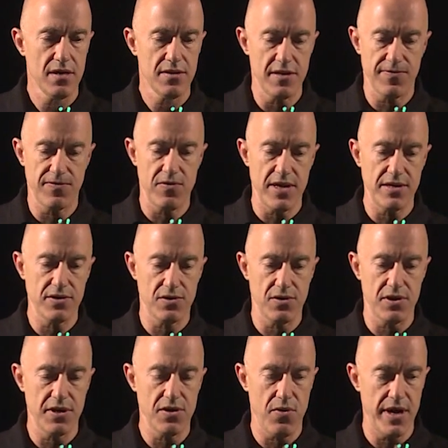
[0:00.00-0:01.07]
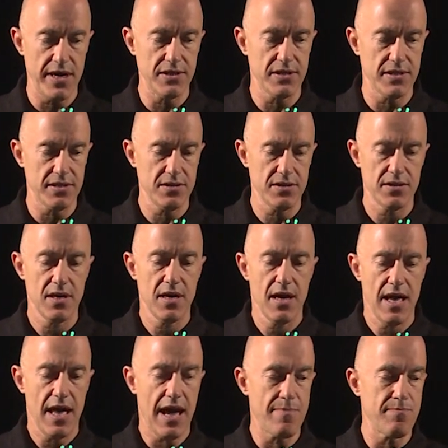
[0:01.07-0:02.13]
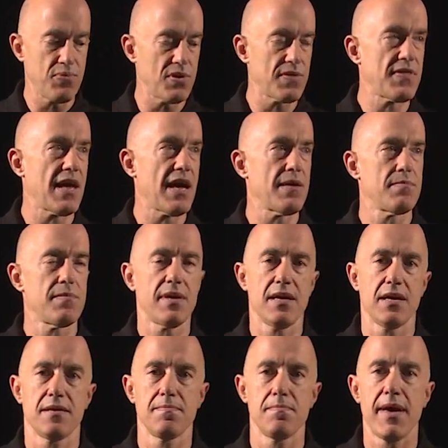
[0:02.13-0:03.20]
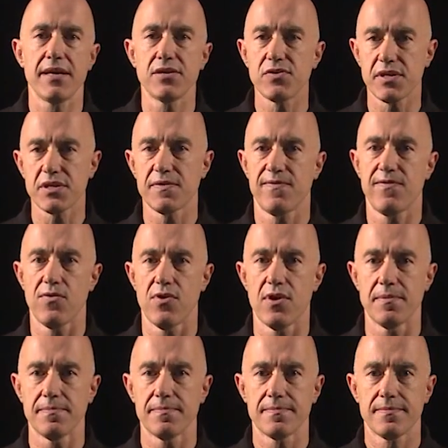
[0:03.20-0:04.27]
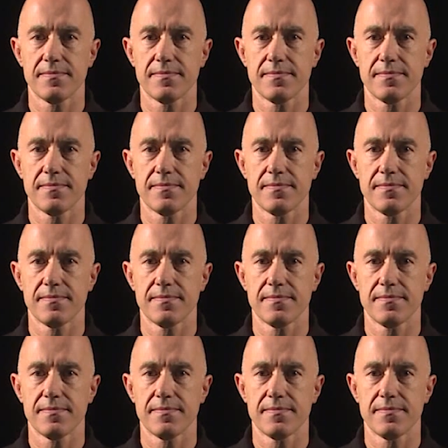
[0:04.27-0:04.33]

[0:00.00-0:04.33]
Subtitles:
differential equations and put them in matrix form.